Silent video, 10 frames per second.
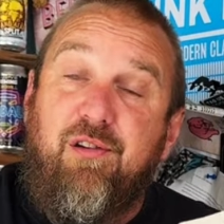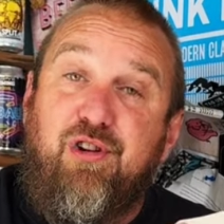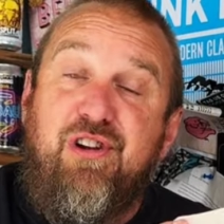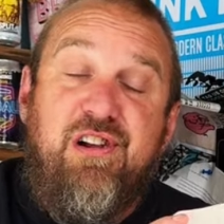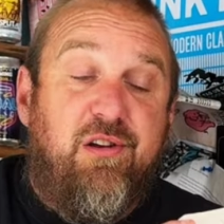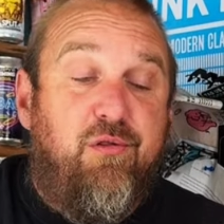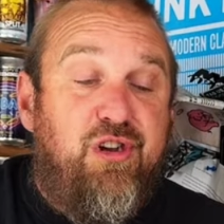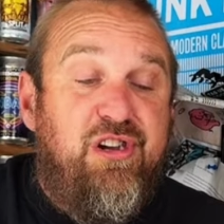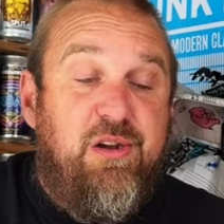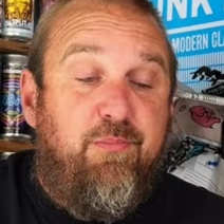and cheese and
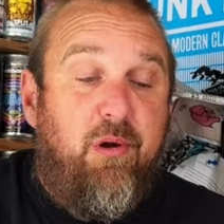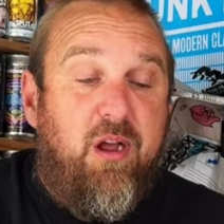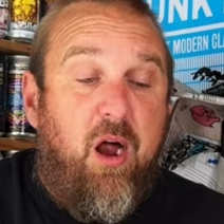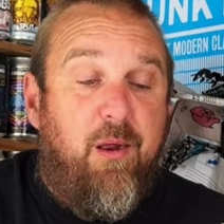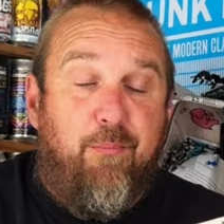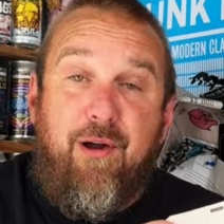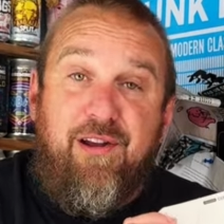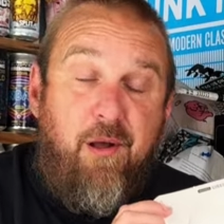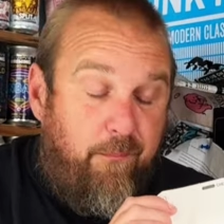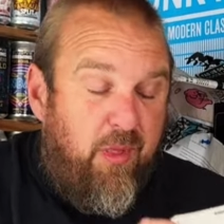cheesy garlic
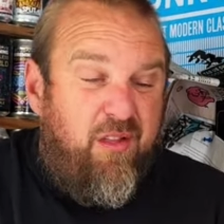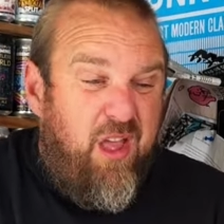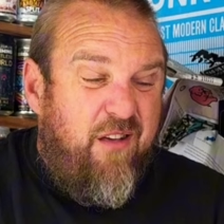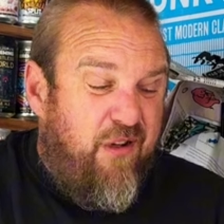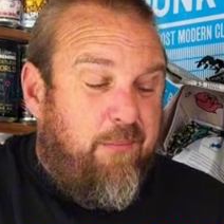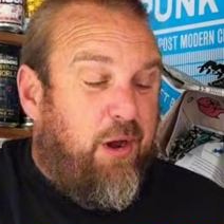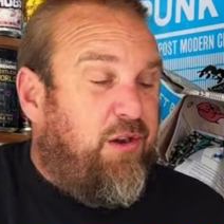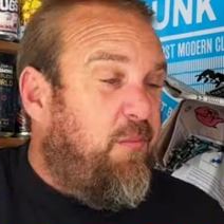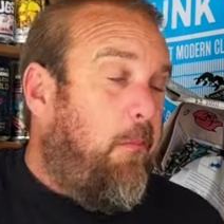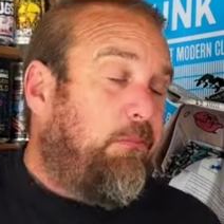bread, they're fabulous.